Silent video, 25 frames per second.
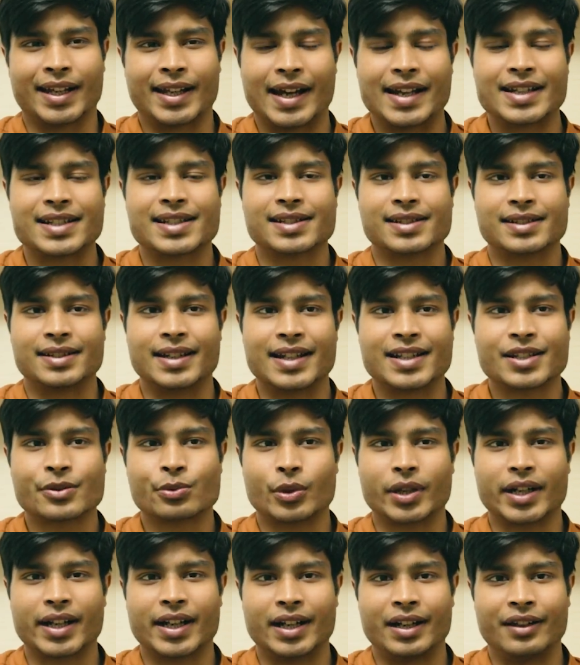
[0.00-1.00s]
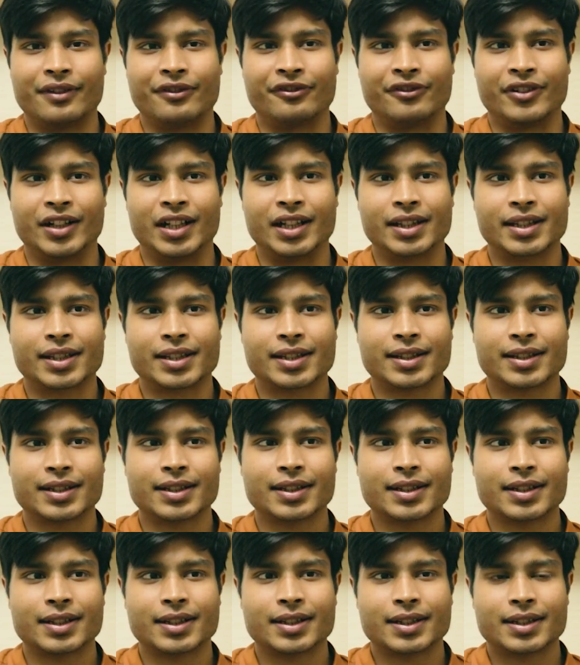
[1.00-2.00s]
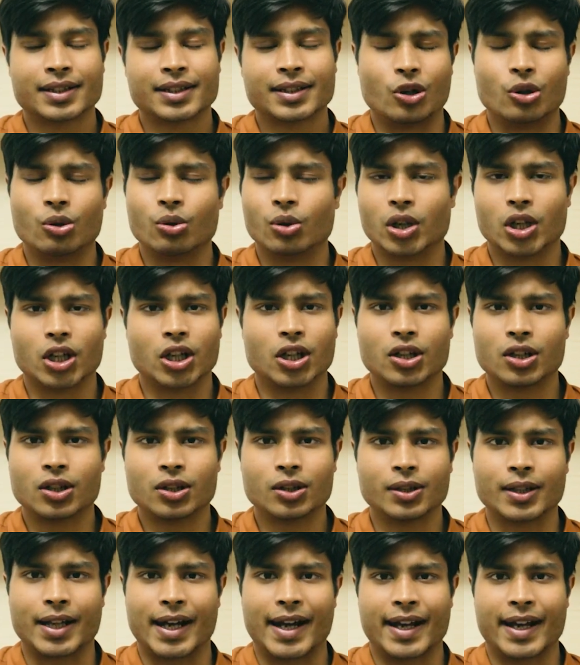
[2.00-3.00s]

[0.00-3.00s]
that's what I felt. Overall,